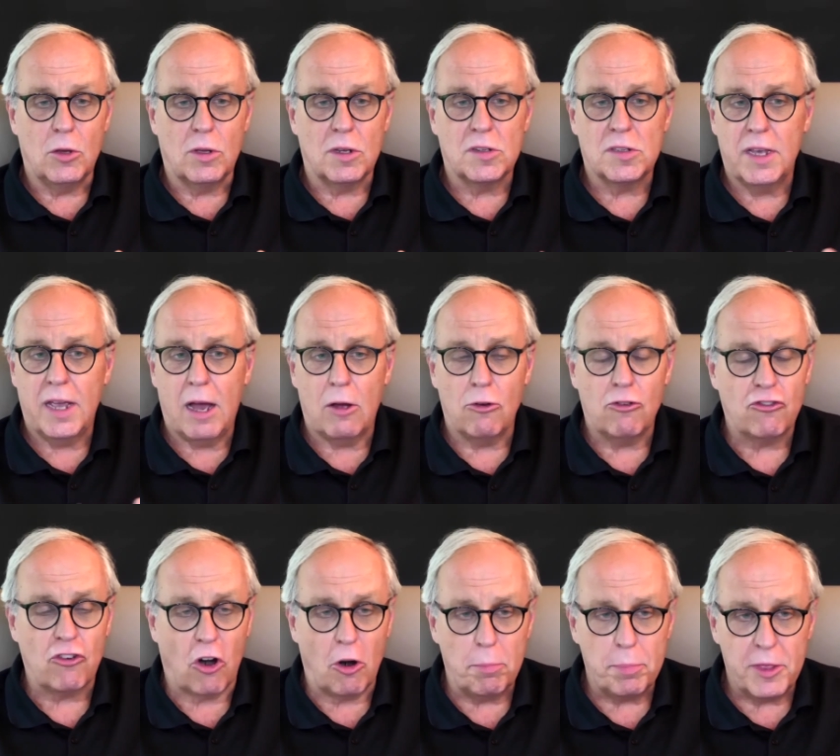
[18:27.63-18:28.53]
You can see how
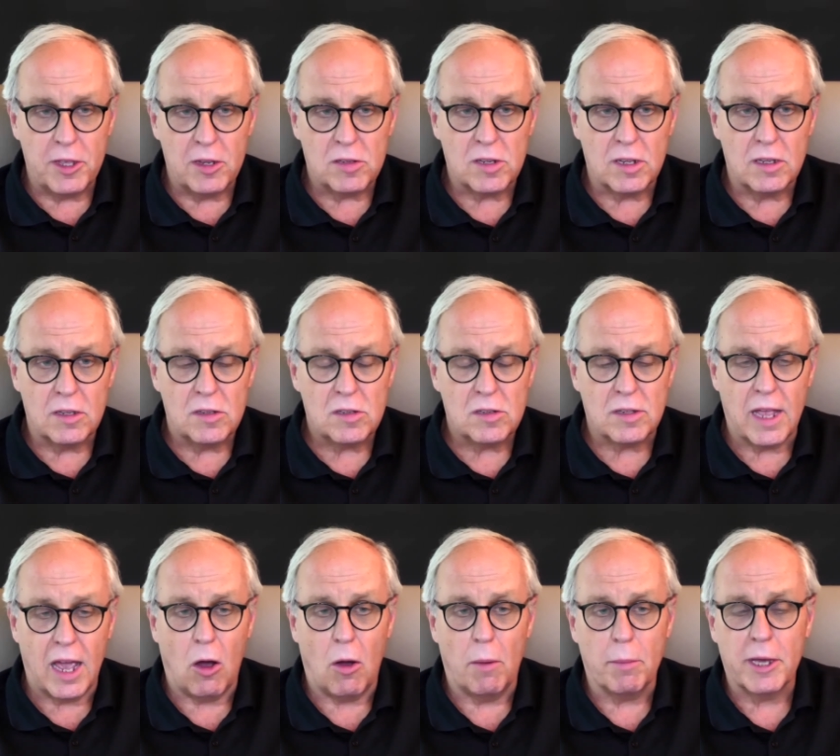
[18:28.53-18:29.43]
sharp this is.
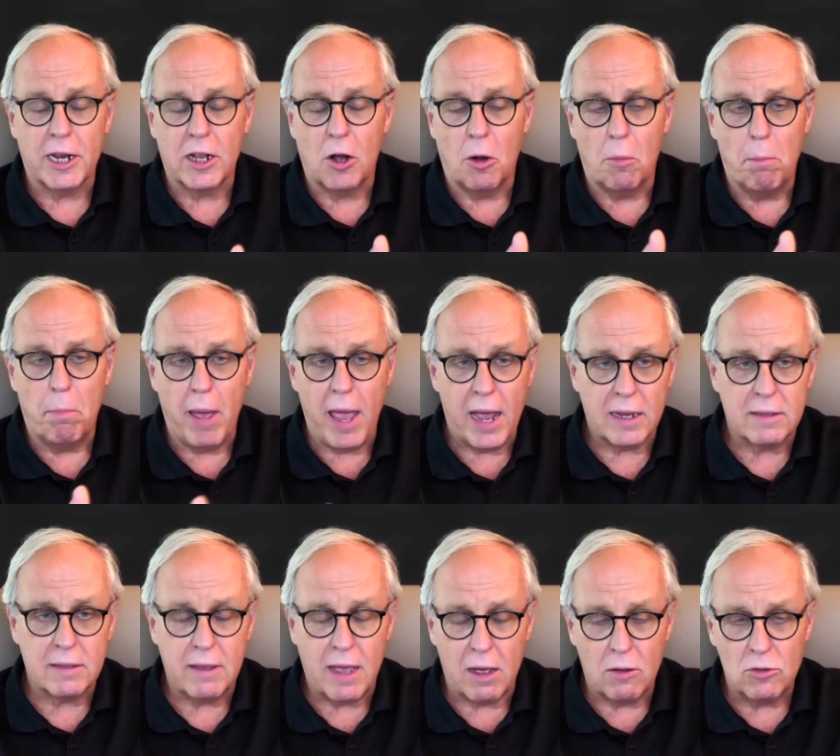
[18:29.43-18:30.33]
Now I'm going to go
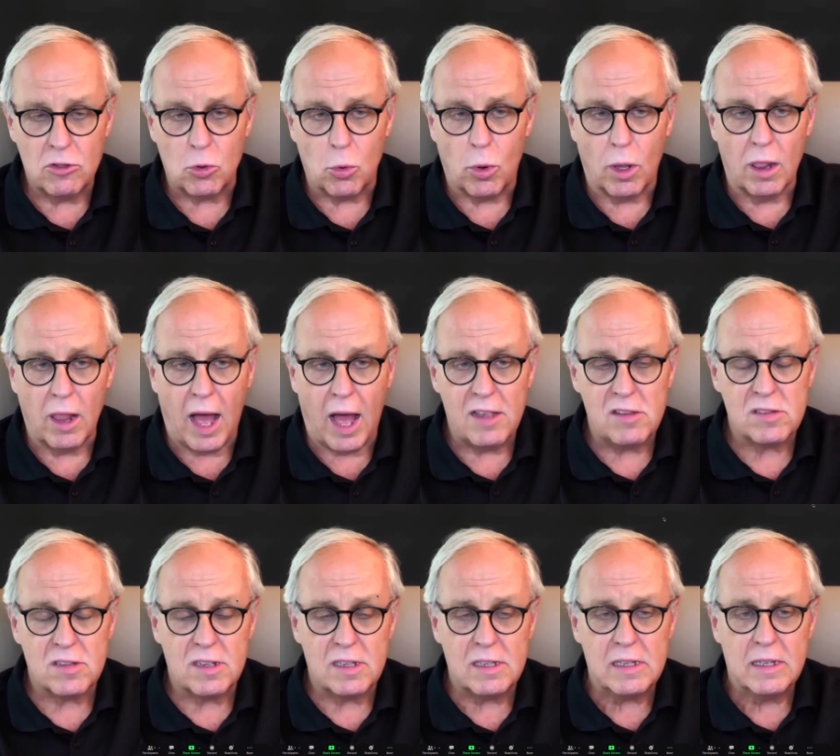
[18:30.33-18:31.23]
back down to
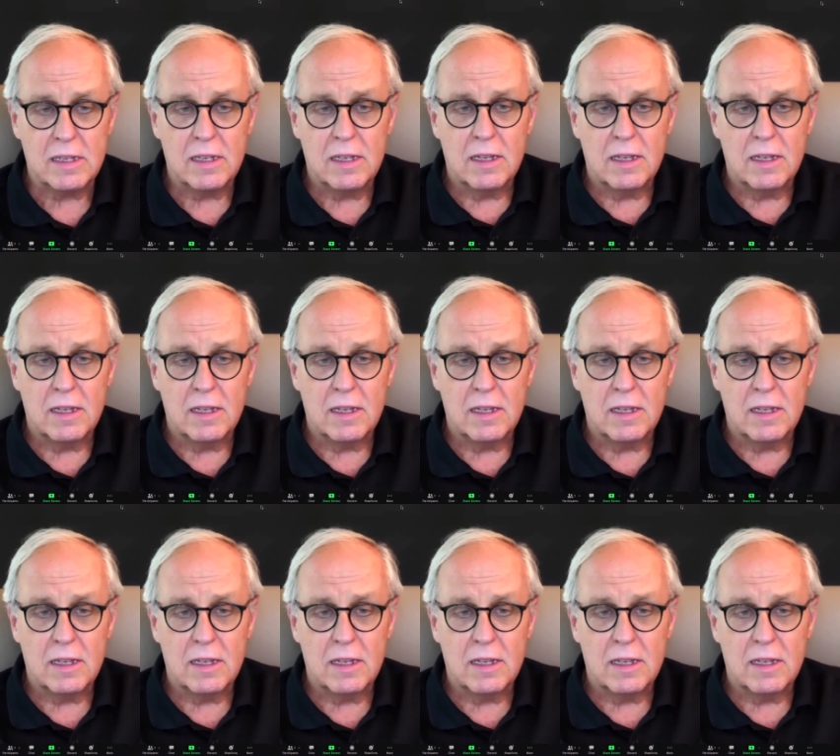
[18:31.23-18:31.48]
Eliza.